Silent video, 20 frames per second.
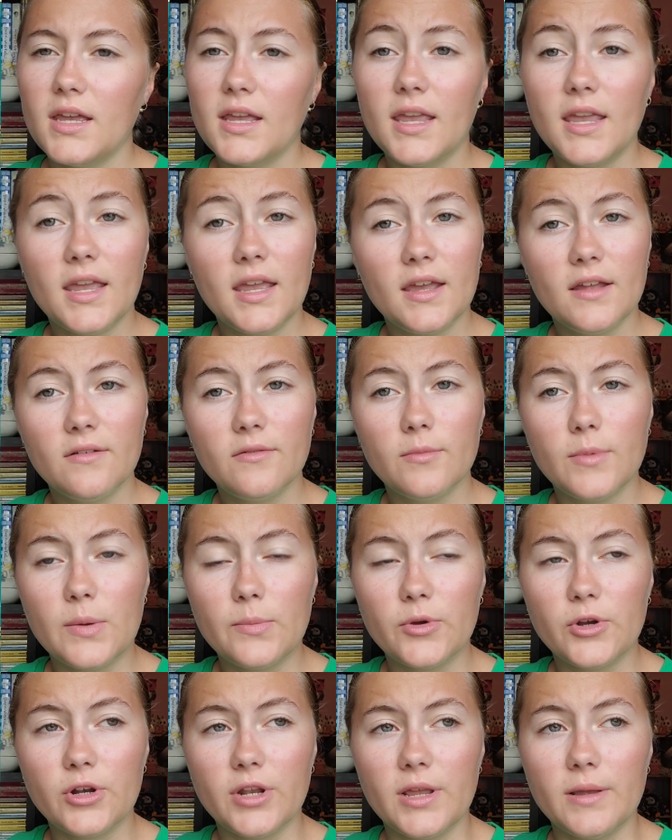can't
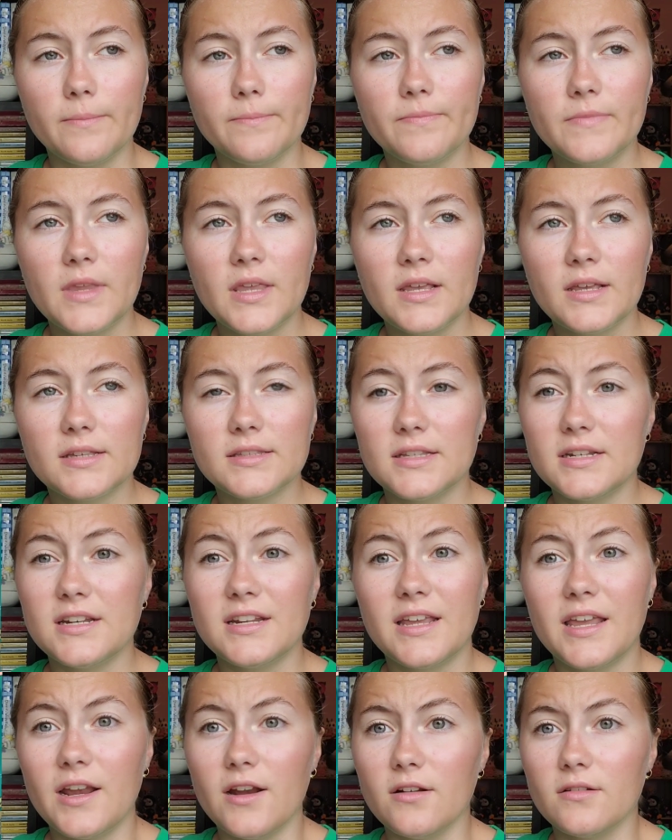remember her name because I
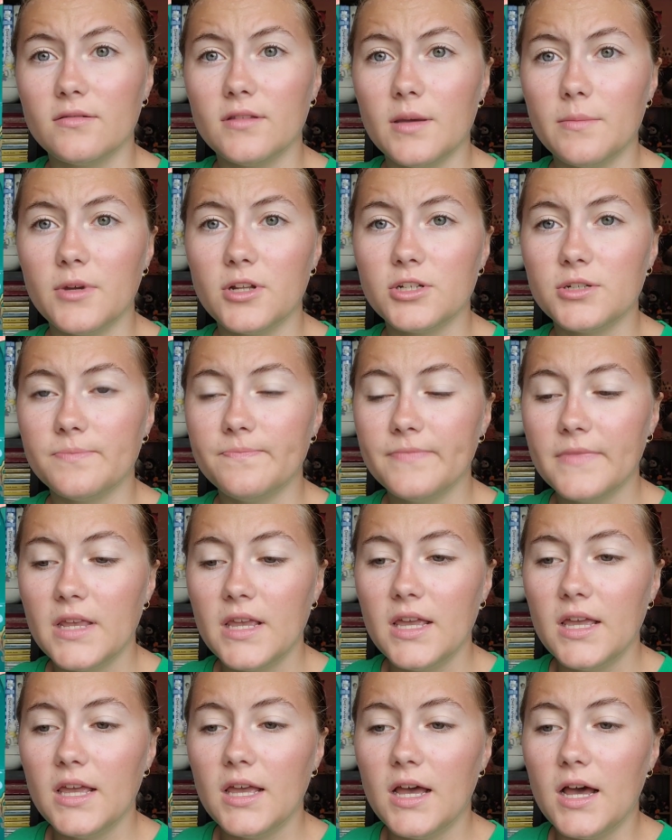didn't care that much,
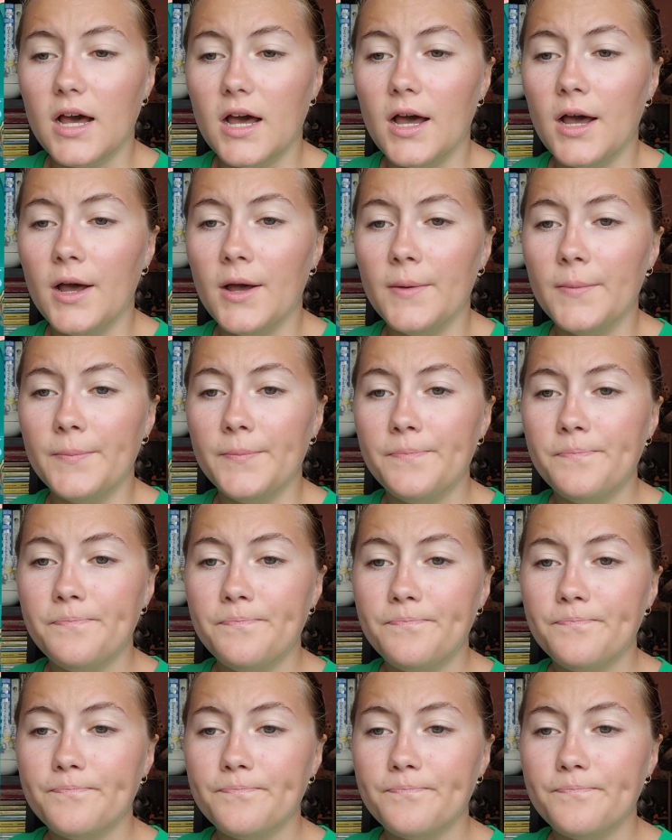um,